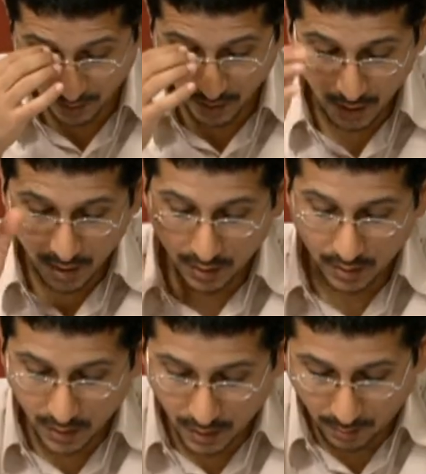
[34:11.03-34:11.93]
and then
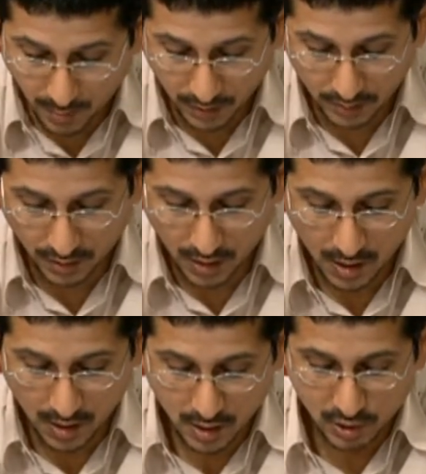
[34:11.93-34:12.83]
there's Rachamim, mercy,
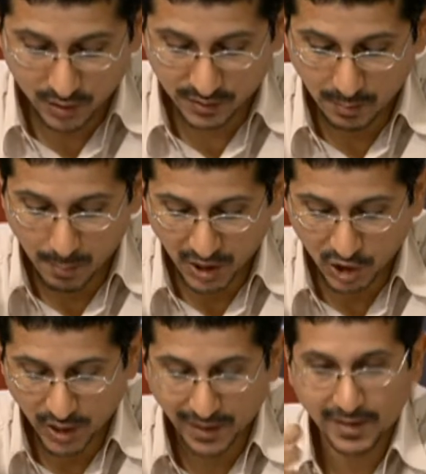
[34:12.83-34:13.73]
and I need to find this
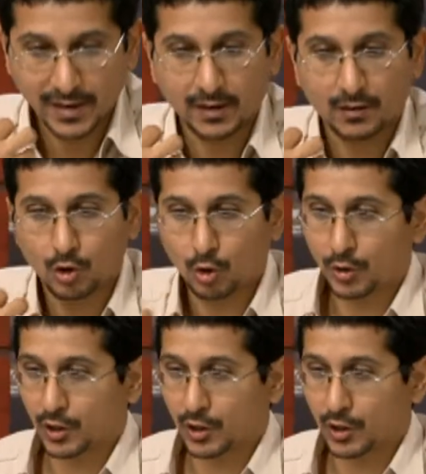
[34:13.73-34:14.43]
middle between them.